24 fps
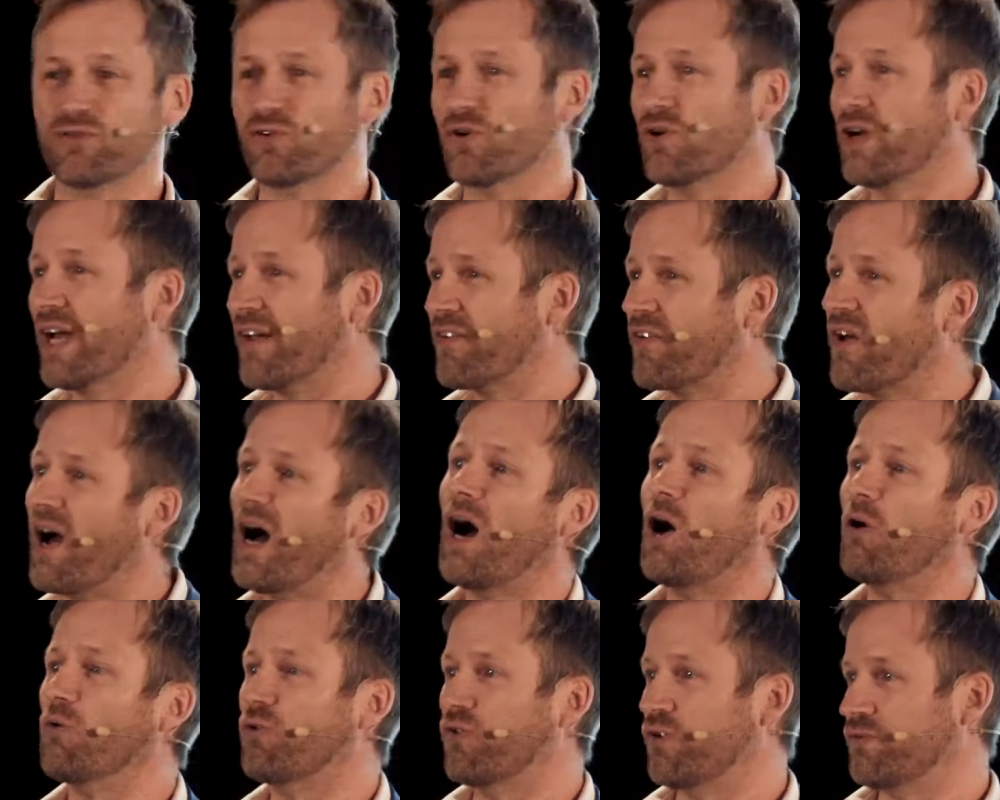to get
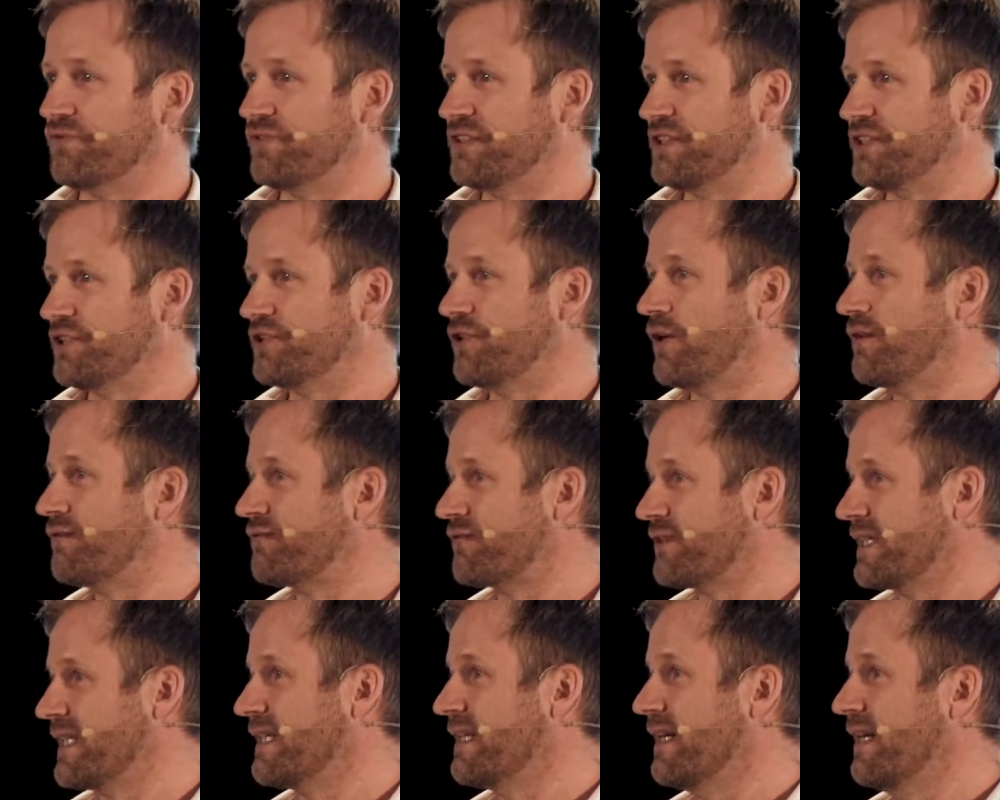out of the
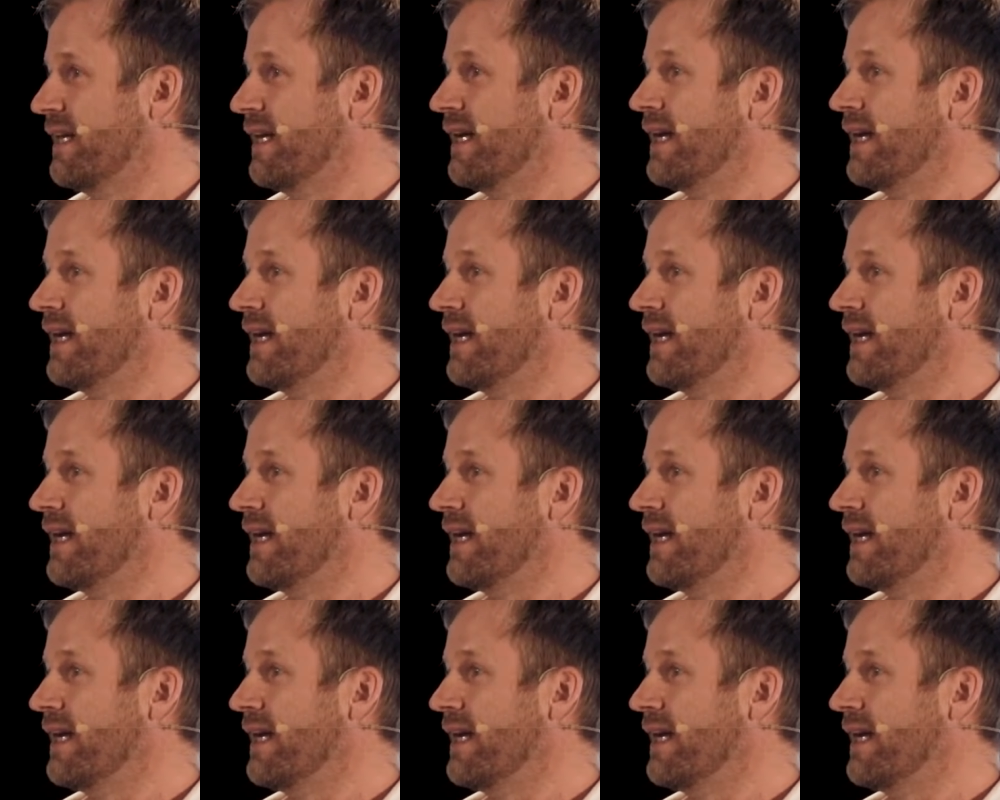suffering